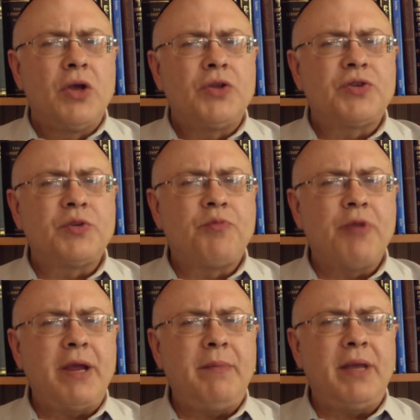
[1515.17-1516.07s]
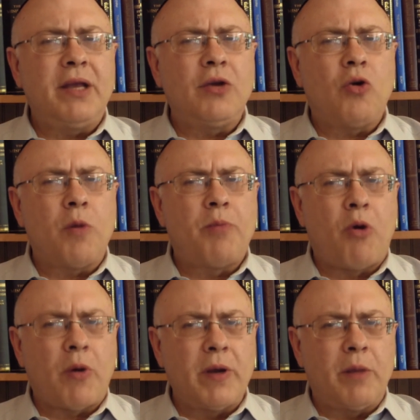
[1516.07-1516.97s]
the supreme
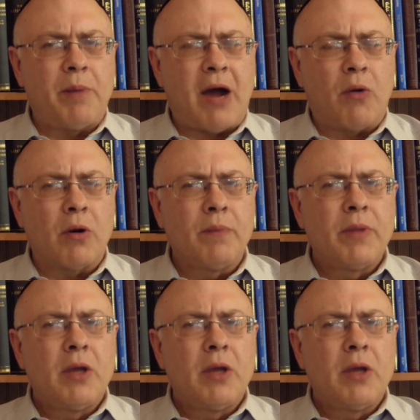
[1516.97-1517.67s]
incorporeal power,